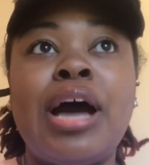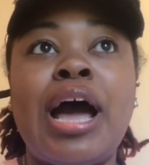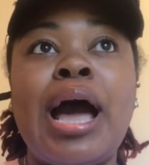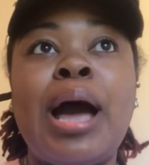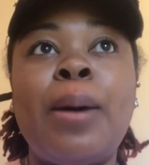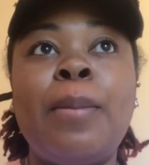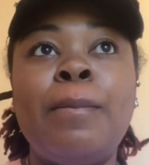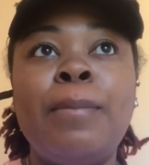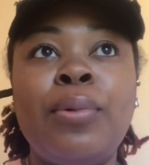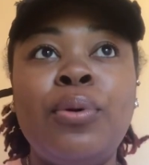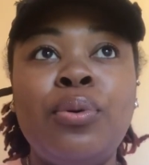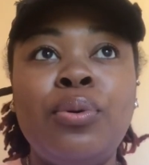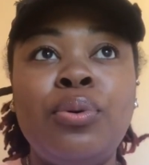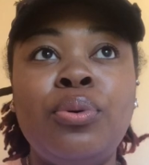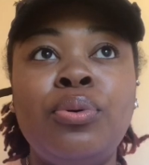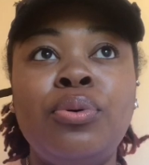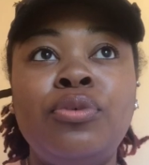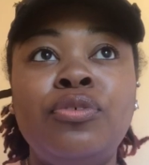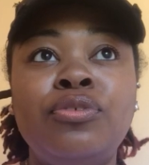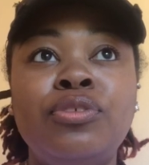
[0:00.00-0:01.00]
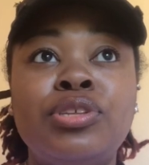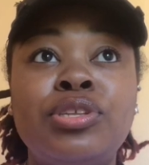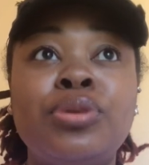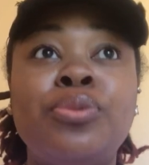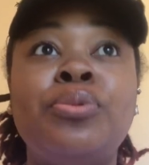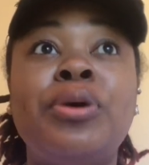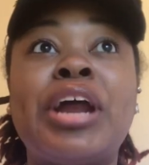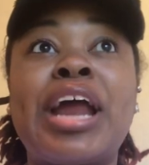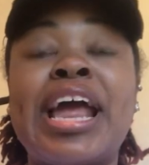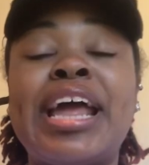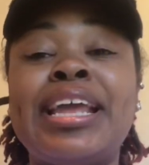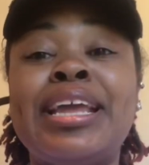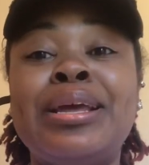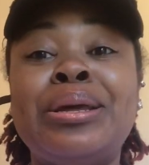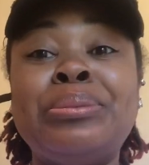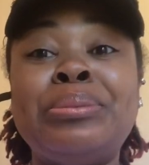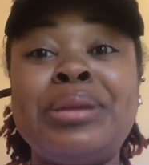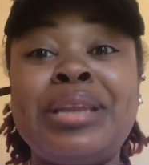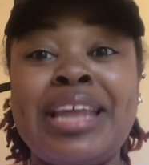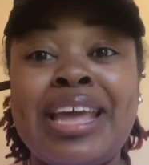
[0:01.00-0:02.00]
I moved to where I
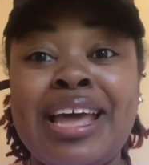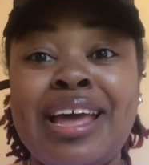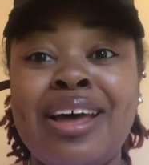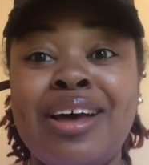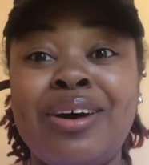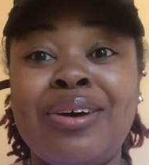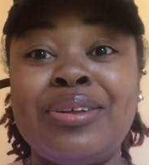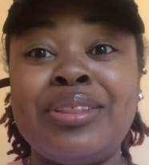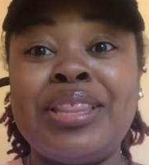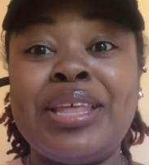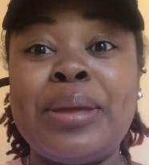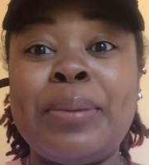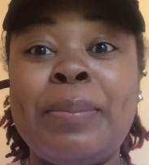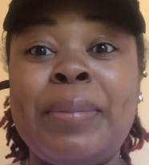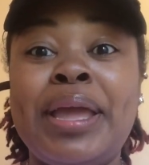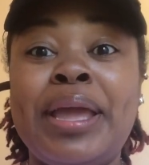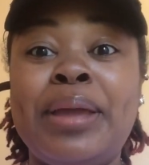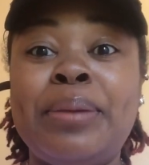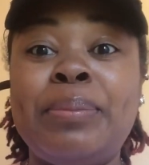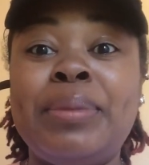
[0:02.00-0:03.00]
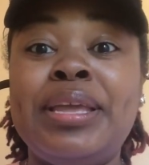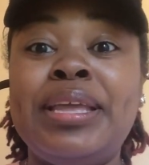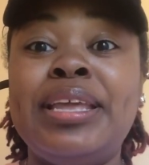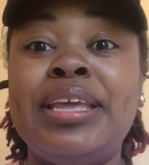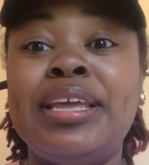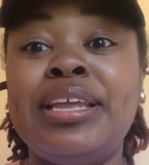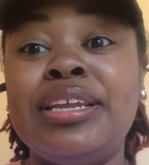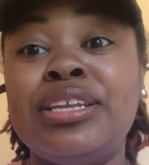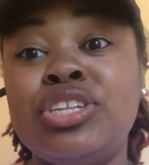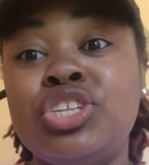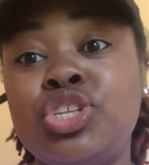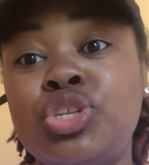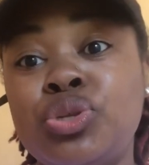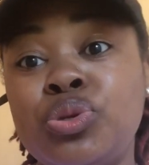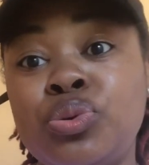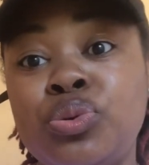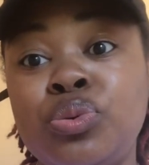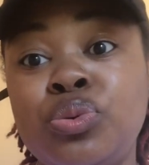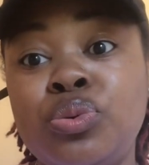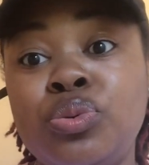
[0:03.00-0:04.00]
am now that made me get
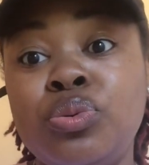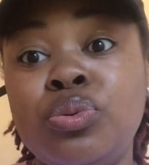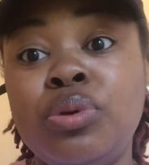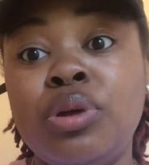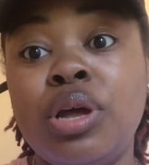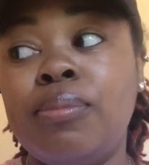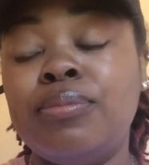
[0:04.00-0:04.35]
into